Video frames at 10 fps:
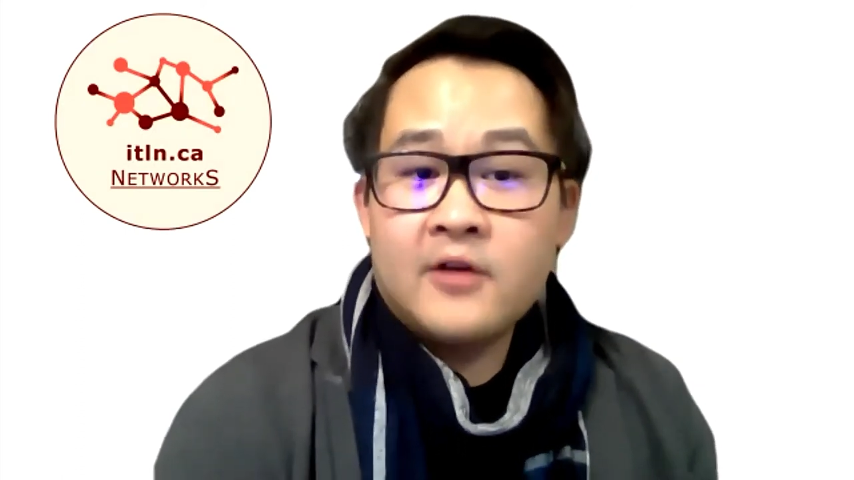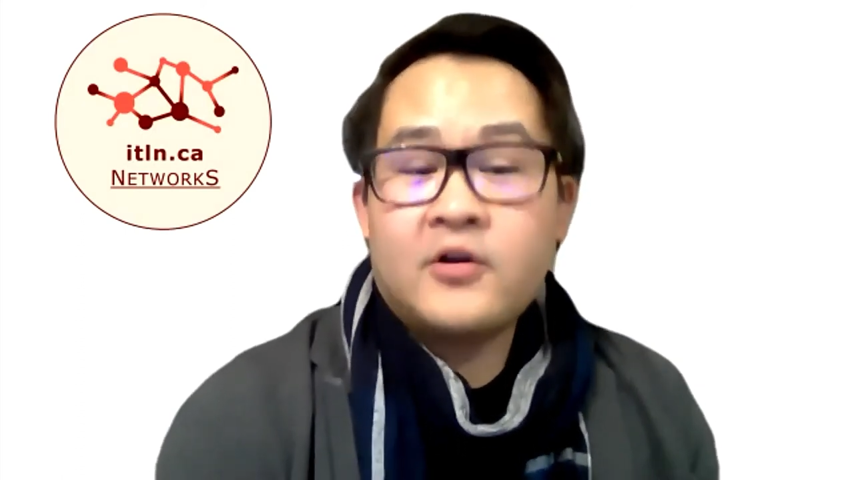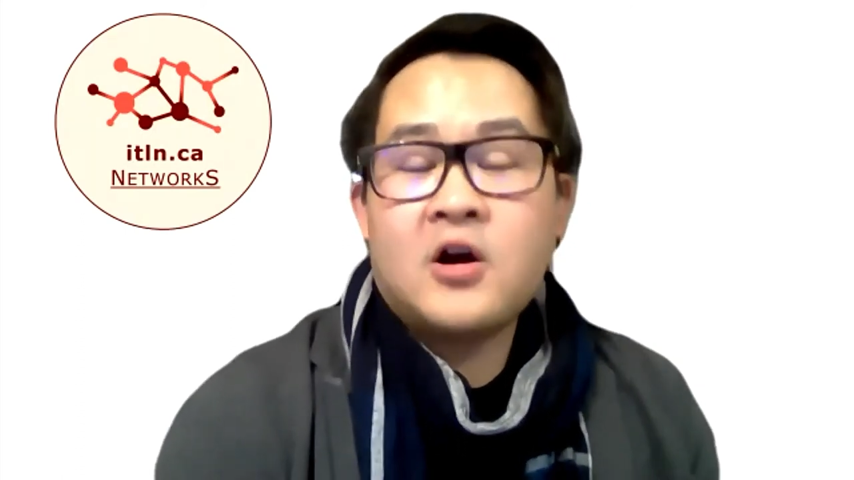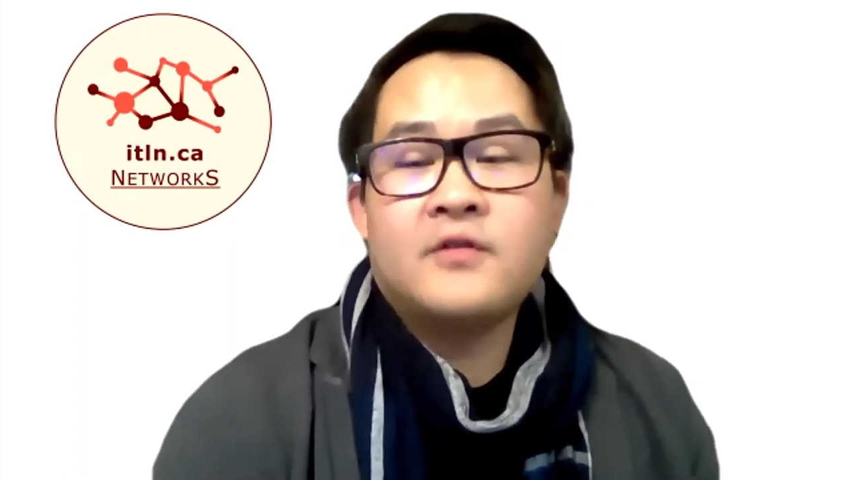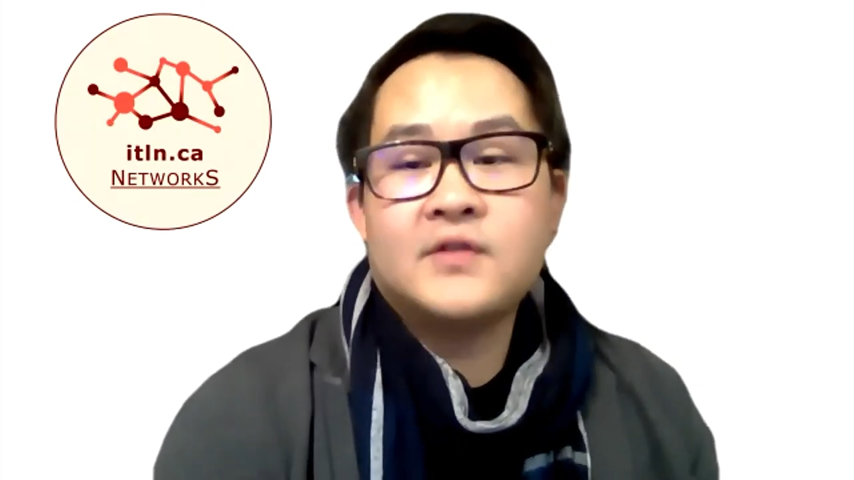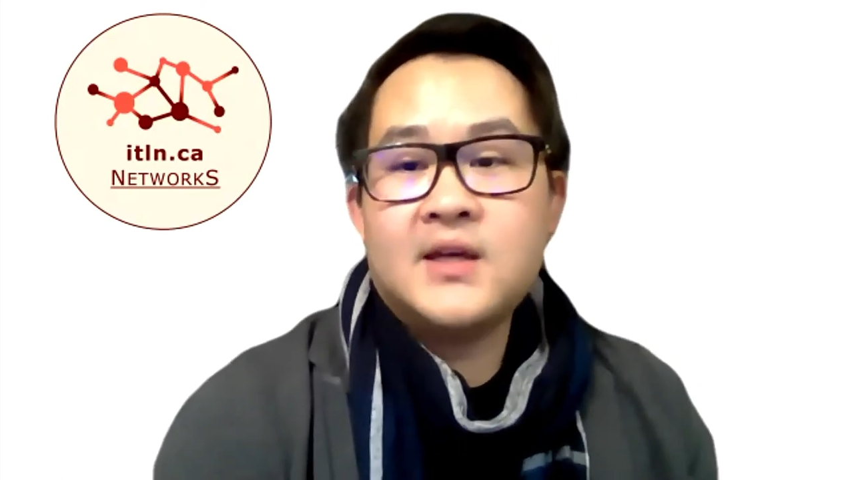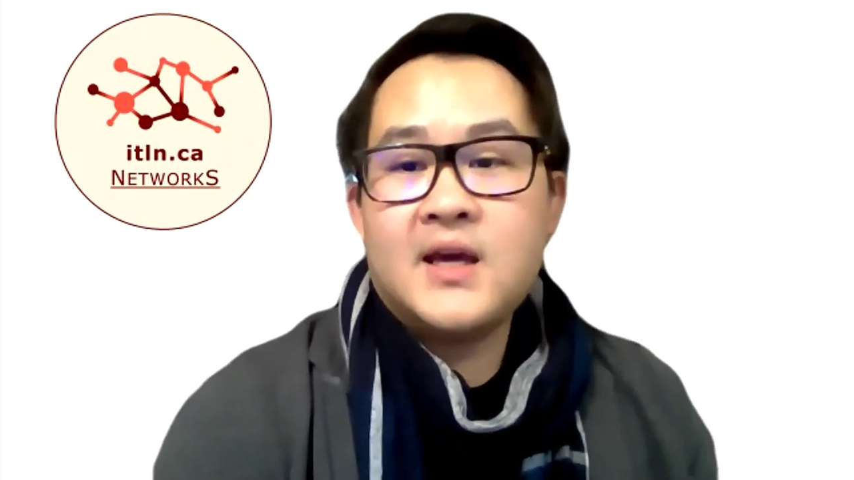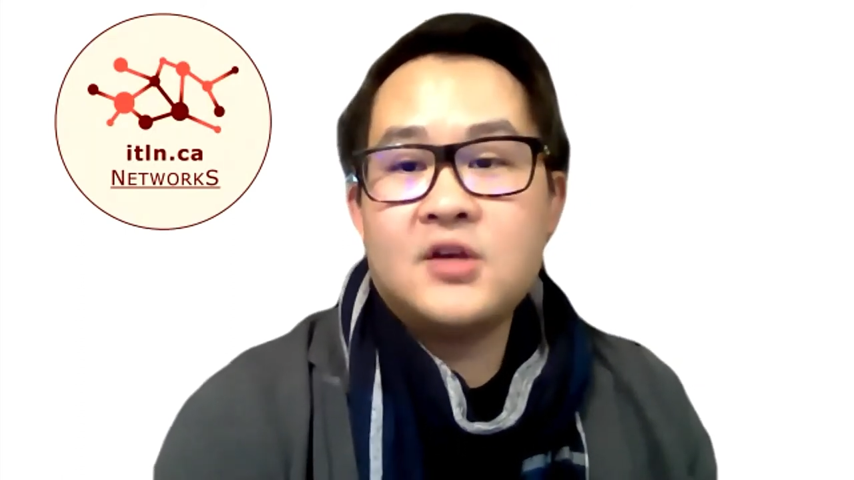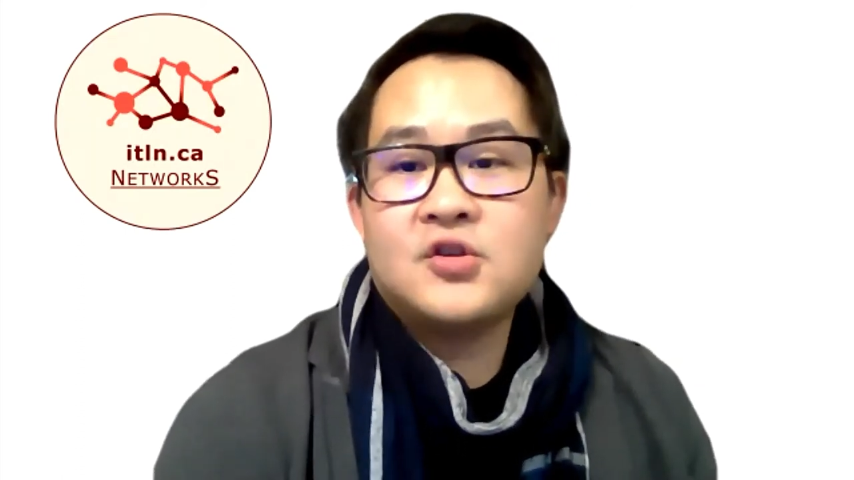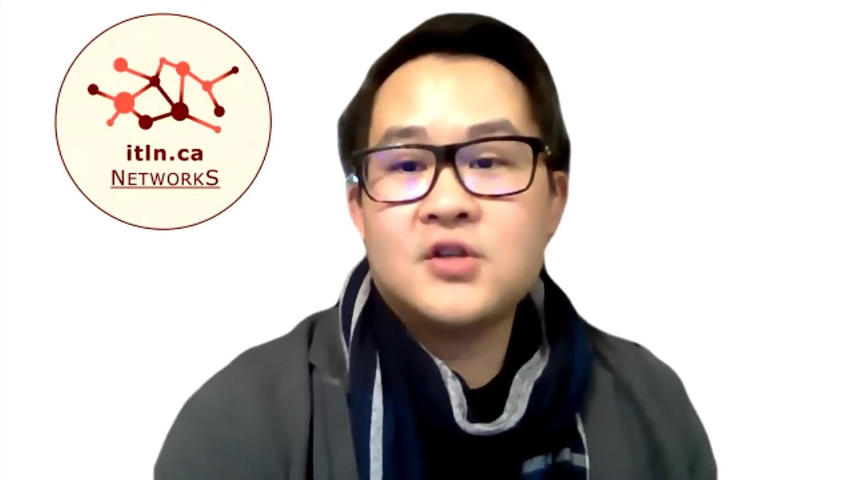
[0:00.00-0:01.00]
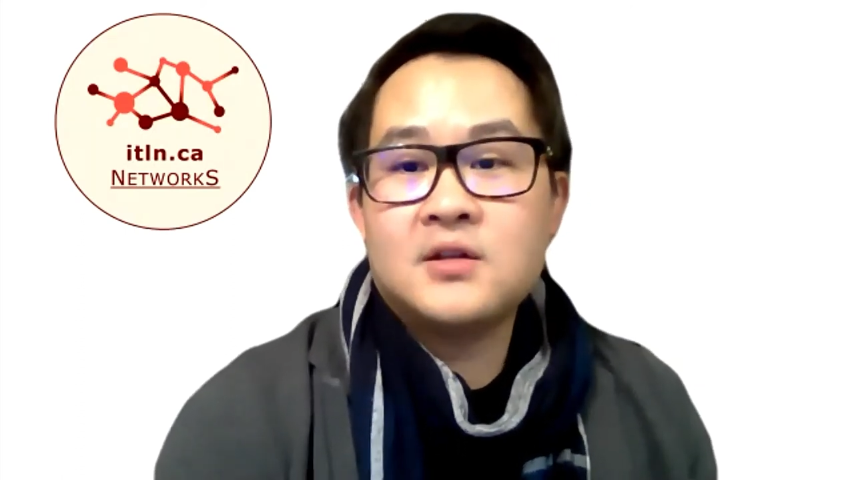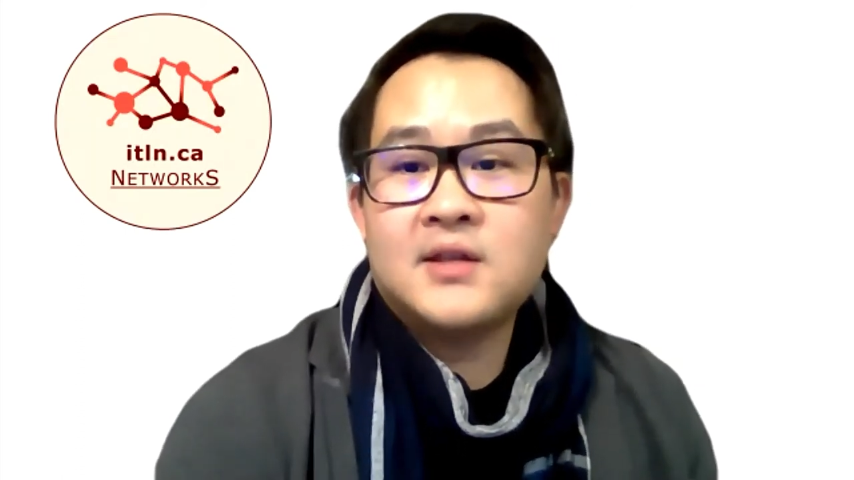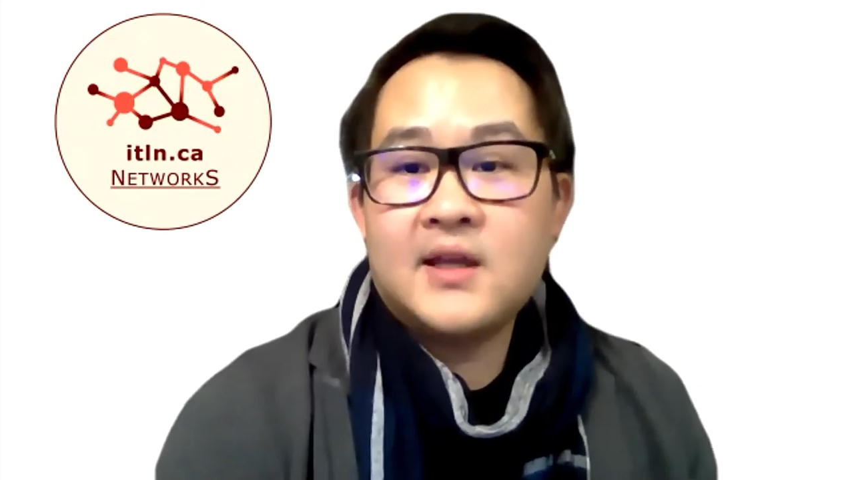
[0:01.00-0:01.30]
of convocation,